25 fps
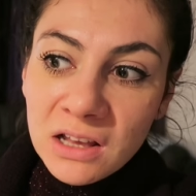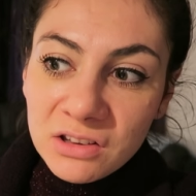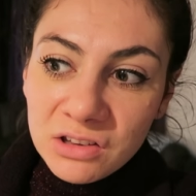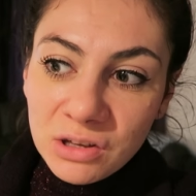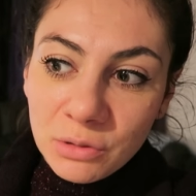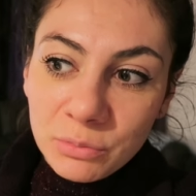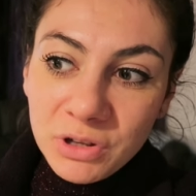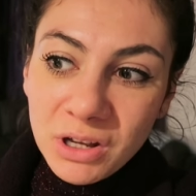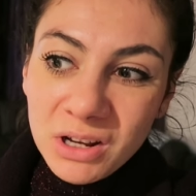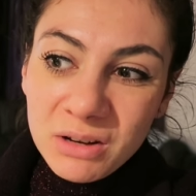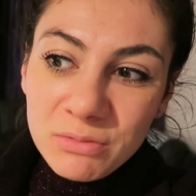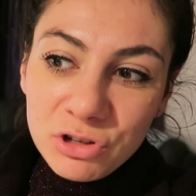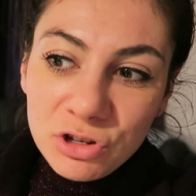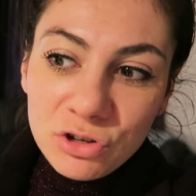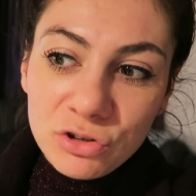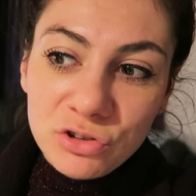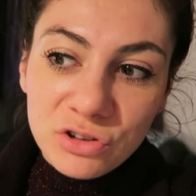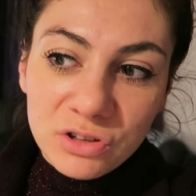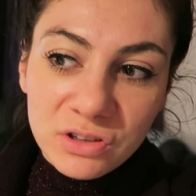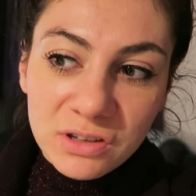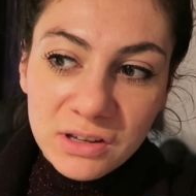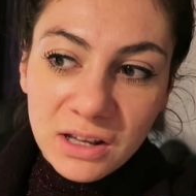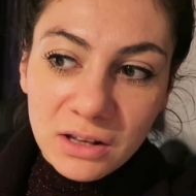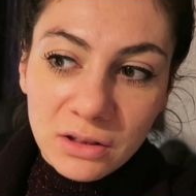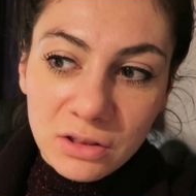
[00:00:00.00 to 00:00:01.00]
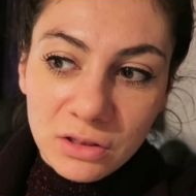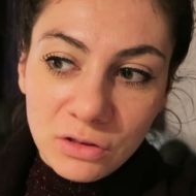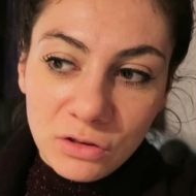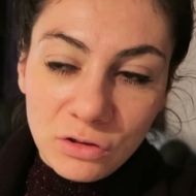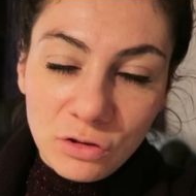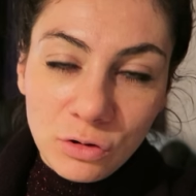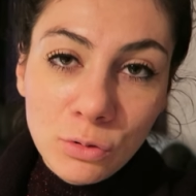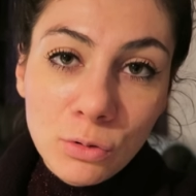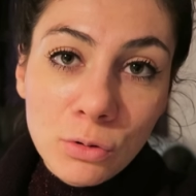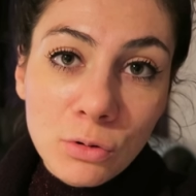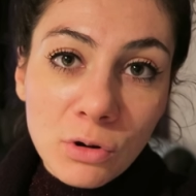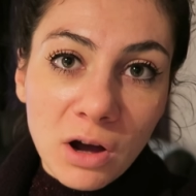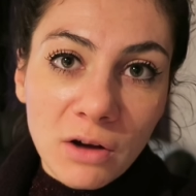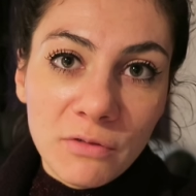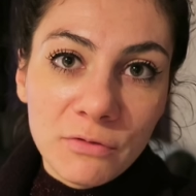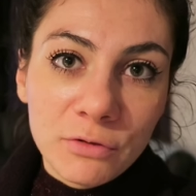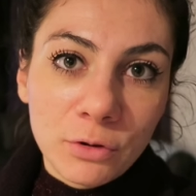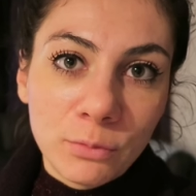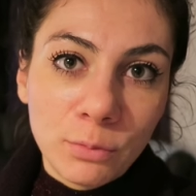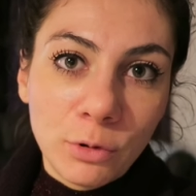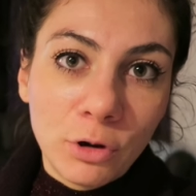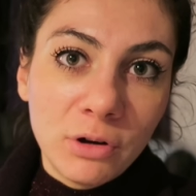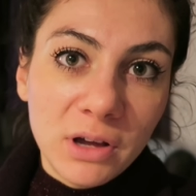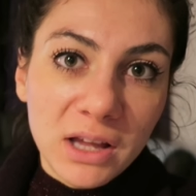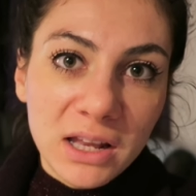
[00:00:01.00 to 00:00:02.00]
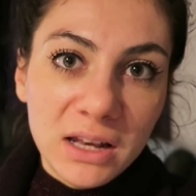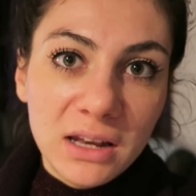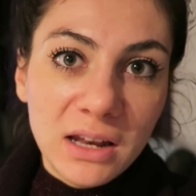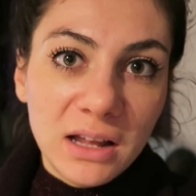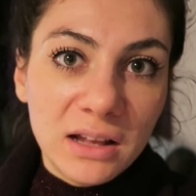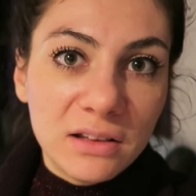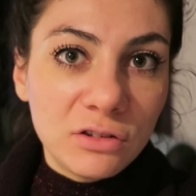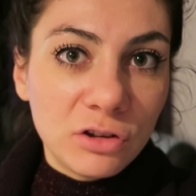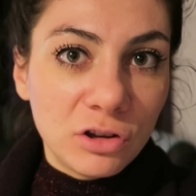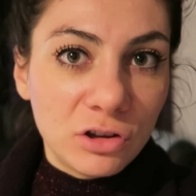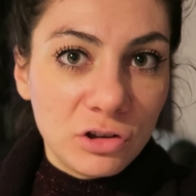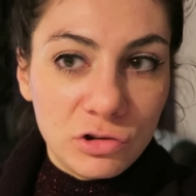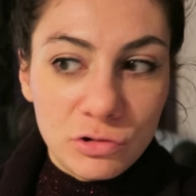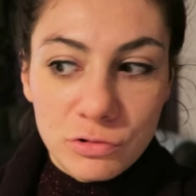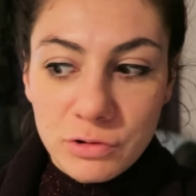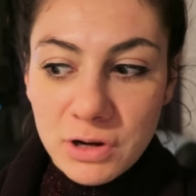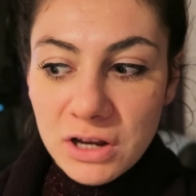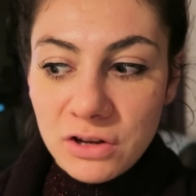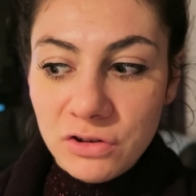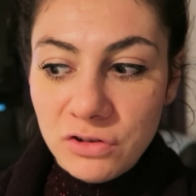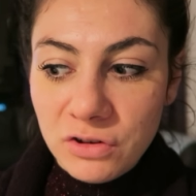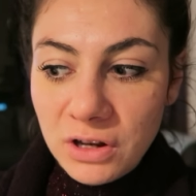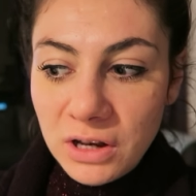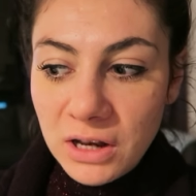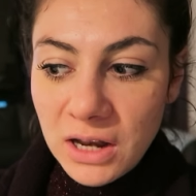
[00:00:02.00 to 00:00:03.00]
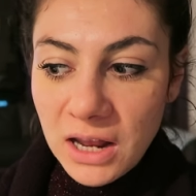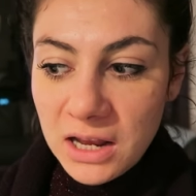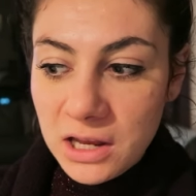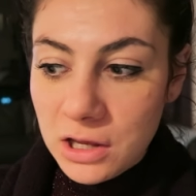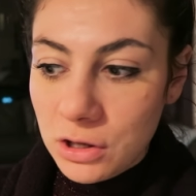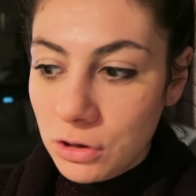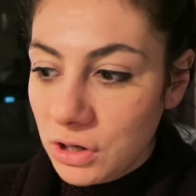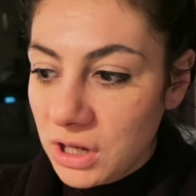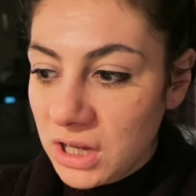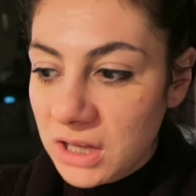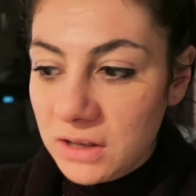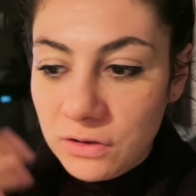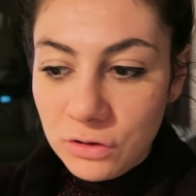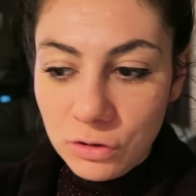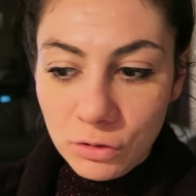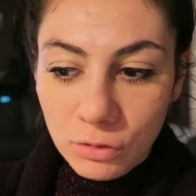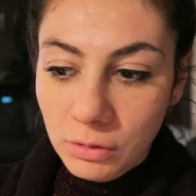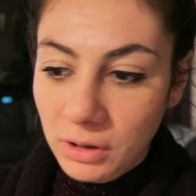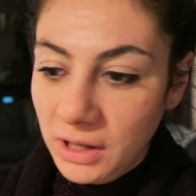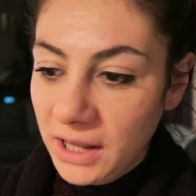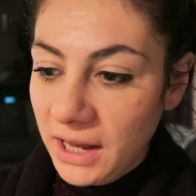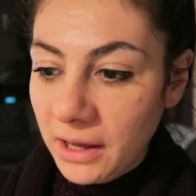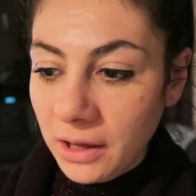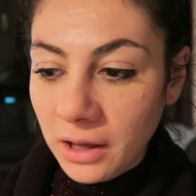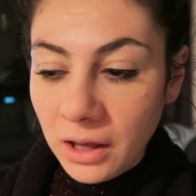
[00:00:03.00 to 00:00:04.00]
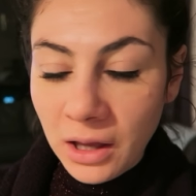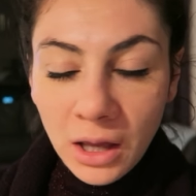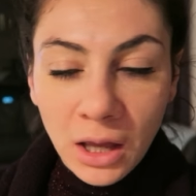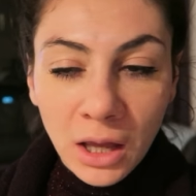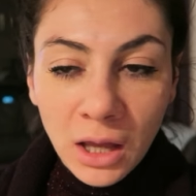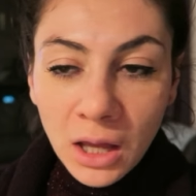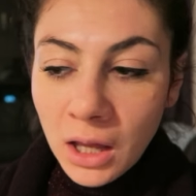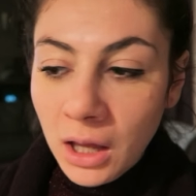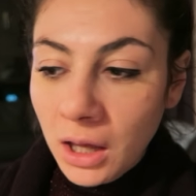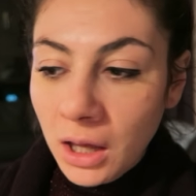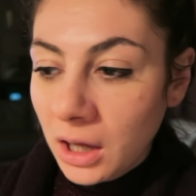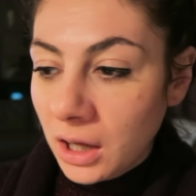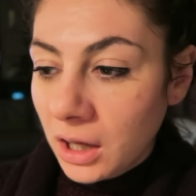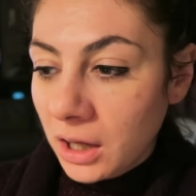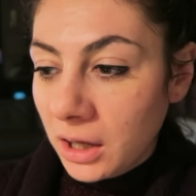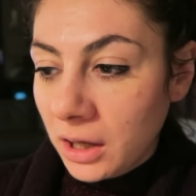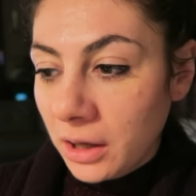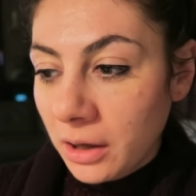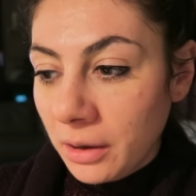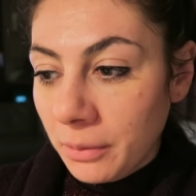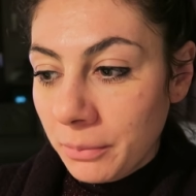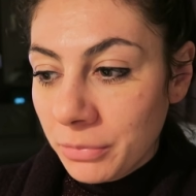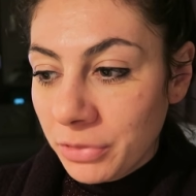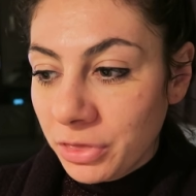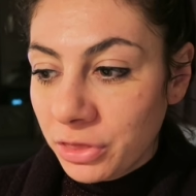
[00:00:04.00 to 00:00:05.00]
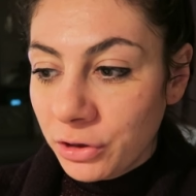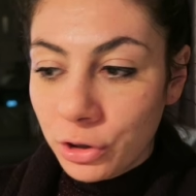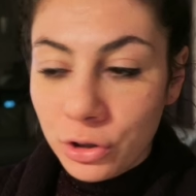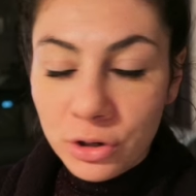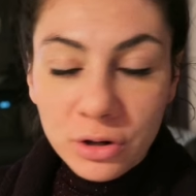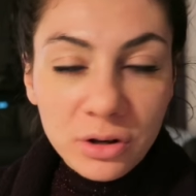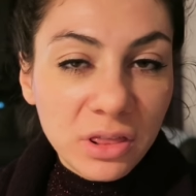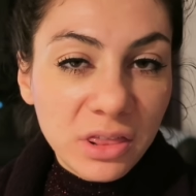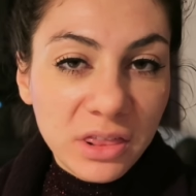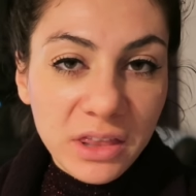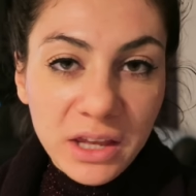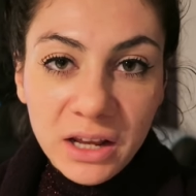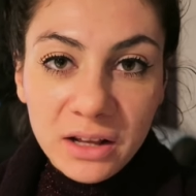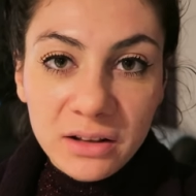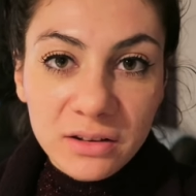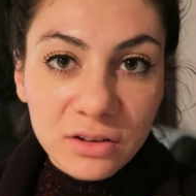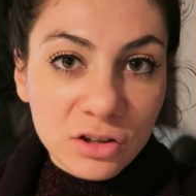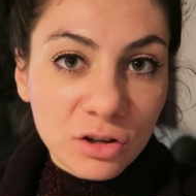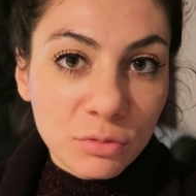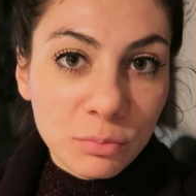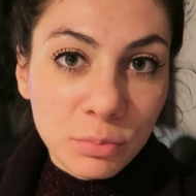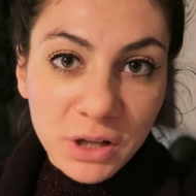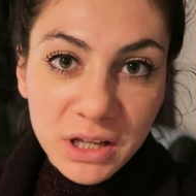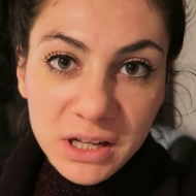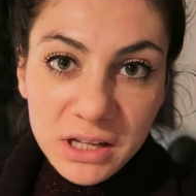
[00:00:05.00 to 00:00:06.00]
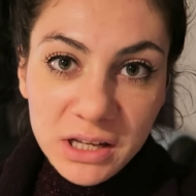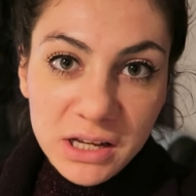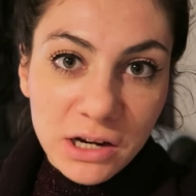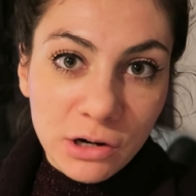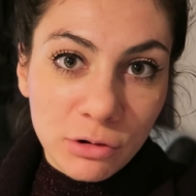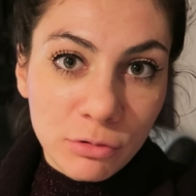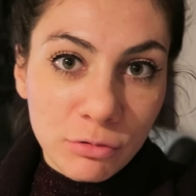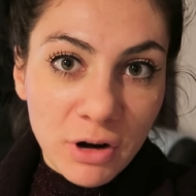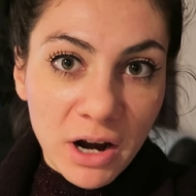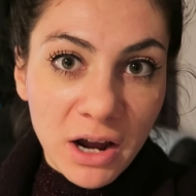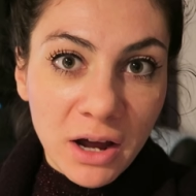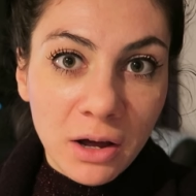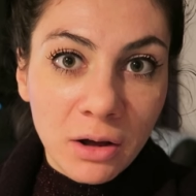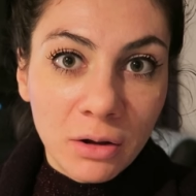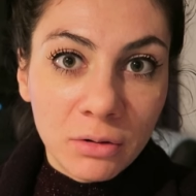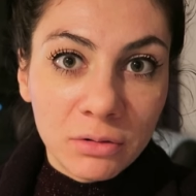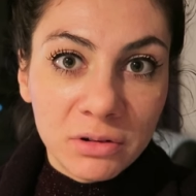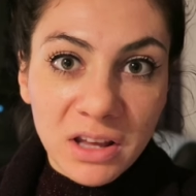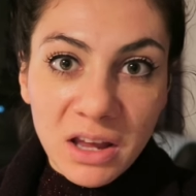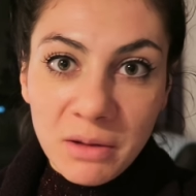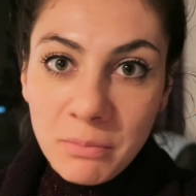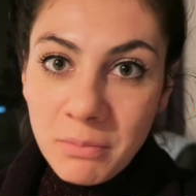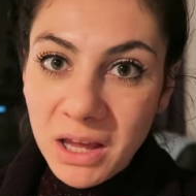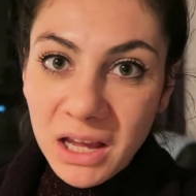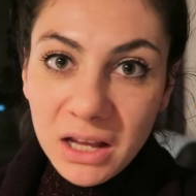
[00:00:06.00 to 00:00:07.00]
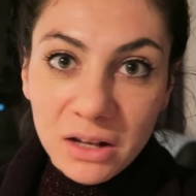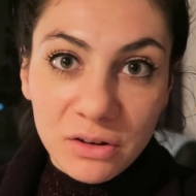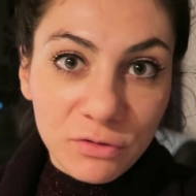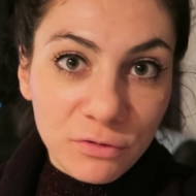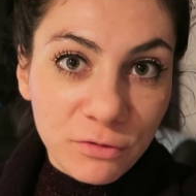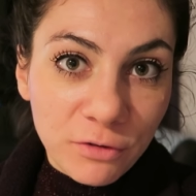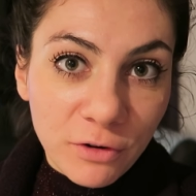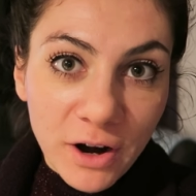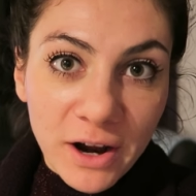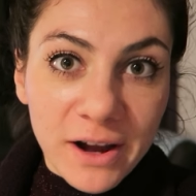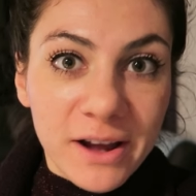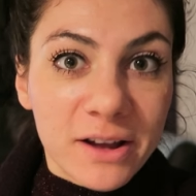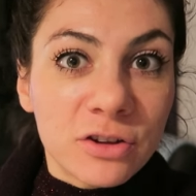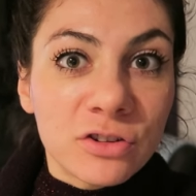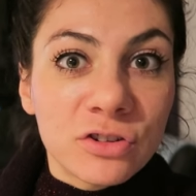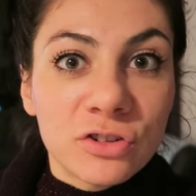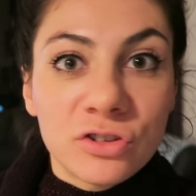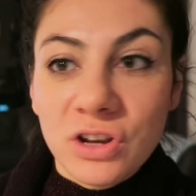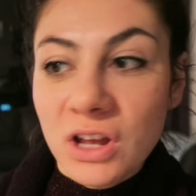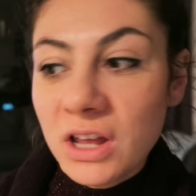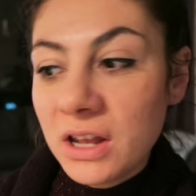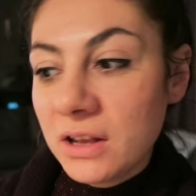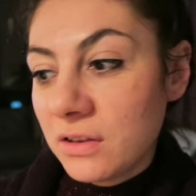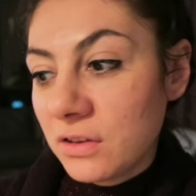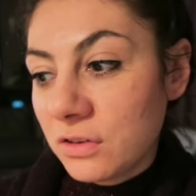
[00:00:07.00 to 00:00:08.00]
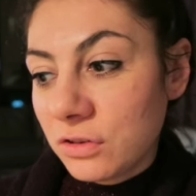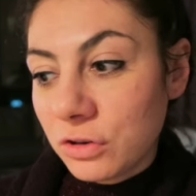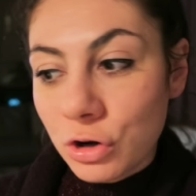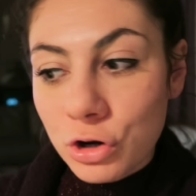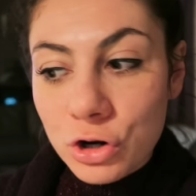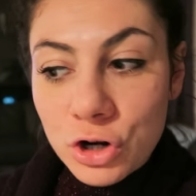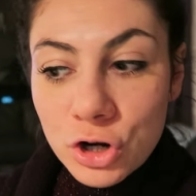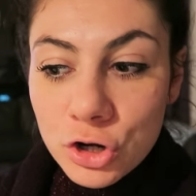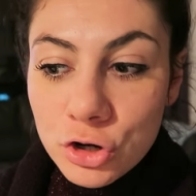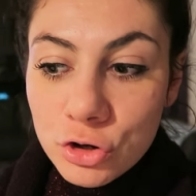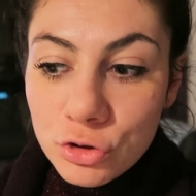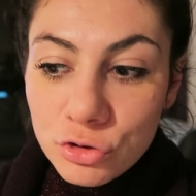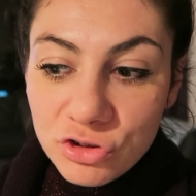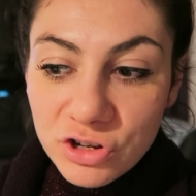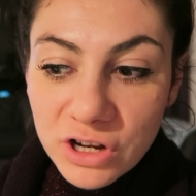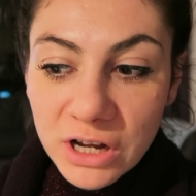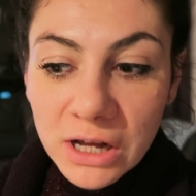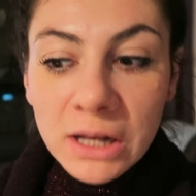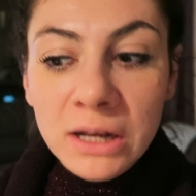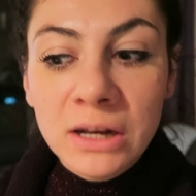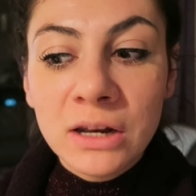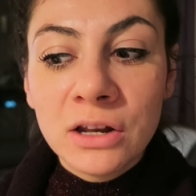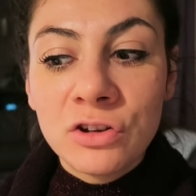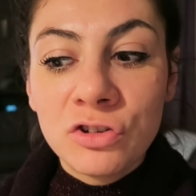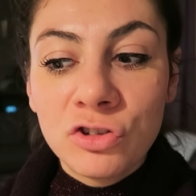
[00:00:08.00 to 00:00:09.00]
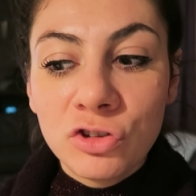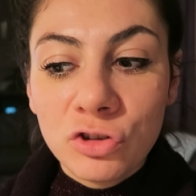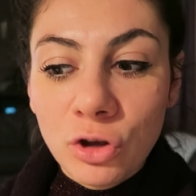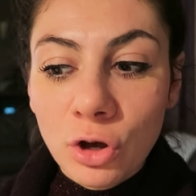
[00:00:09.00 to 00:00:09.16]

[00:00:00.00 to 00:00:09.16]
Sometimes you just get too comfortable in that situation and you need to like turn things completely around and make it fresh and start a new challenge.